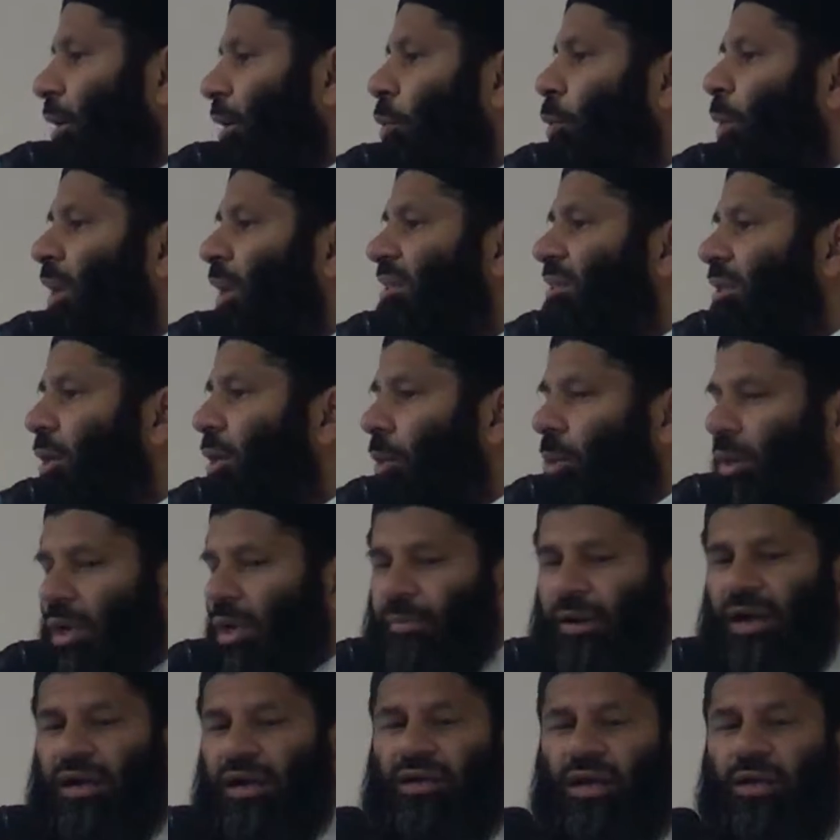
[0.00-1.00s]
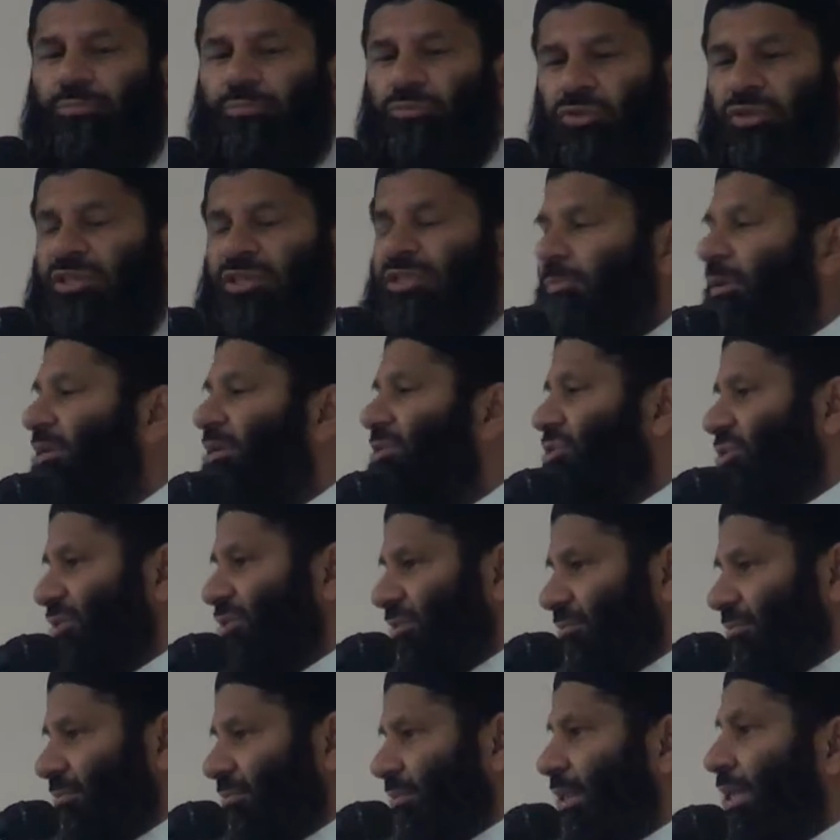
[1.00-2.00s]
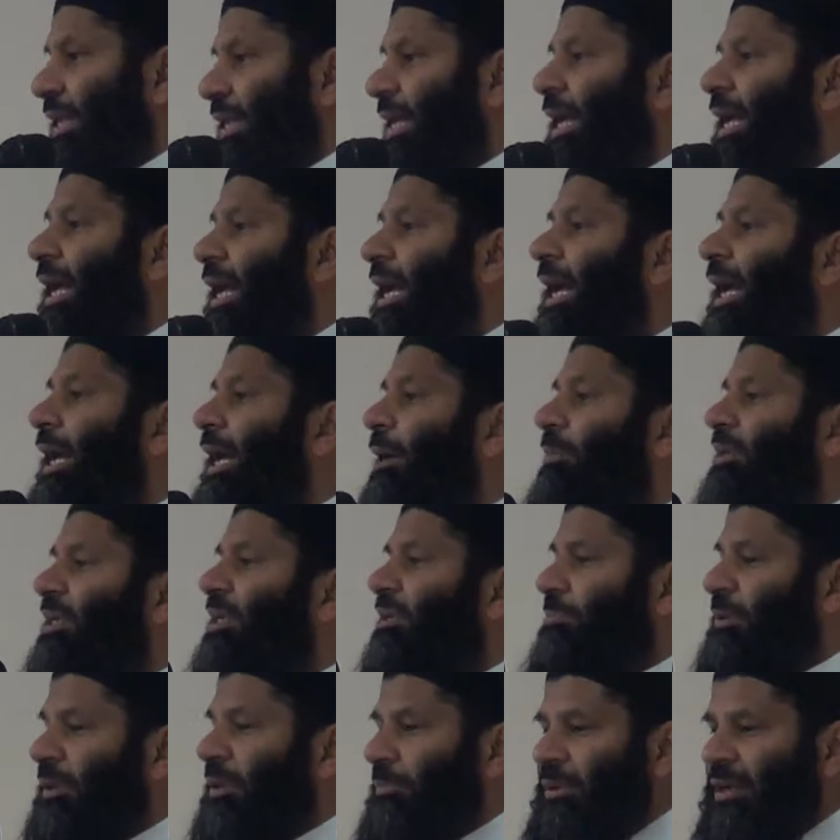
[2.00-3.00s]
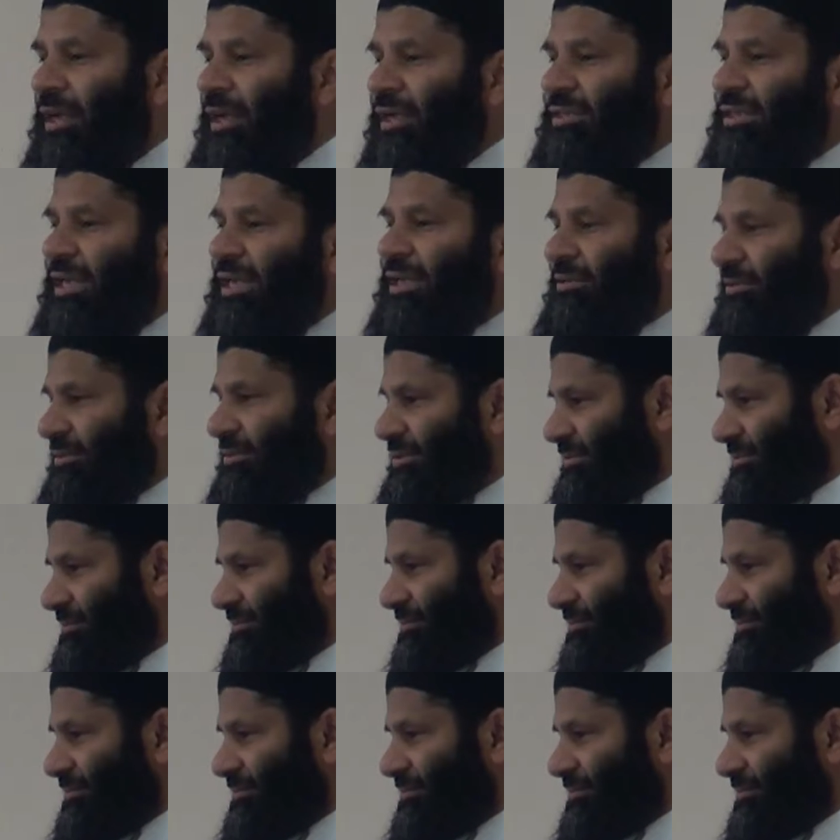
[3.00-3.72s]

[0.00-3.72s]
When the ulama come to this masjid, how many people attend?